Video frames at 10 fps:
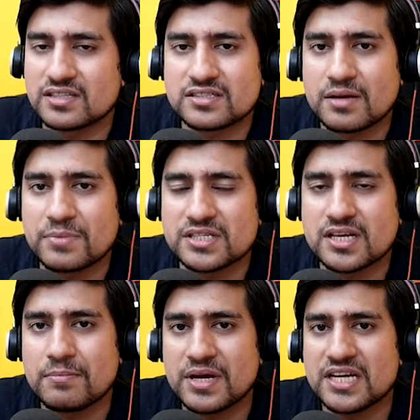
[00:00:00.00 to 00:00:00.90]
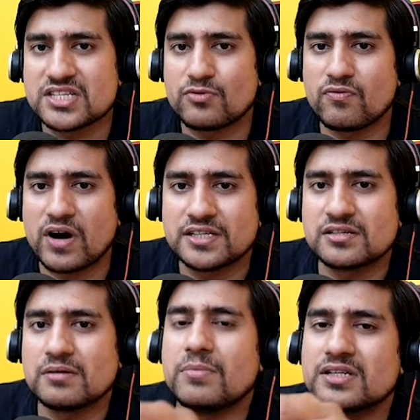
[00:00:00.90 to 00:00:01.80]
clustering basically means if you
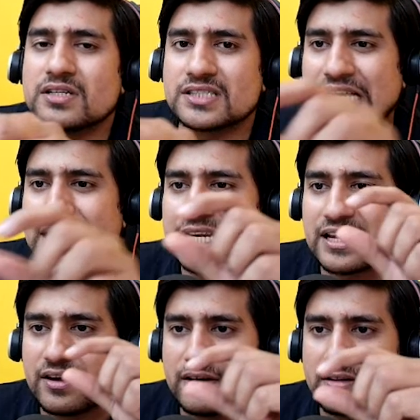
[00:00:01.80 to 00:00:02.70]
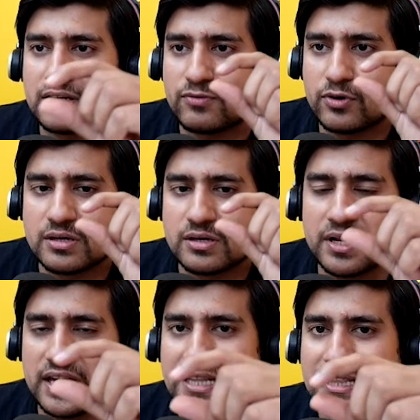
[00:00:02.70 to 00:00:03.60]
find some bugs in here, for
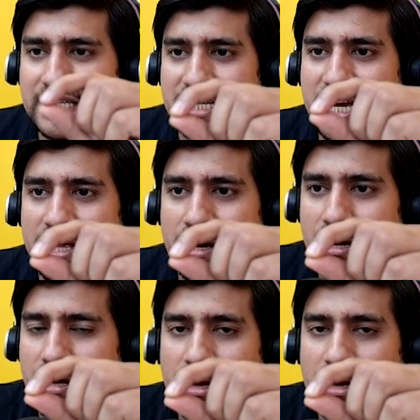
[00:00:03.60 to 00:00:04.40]
example in this area,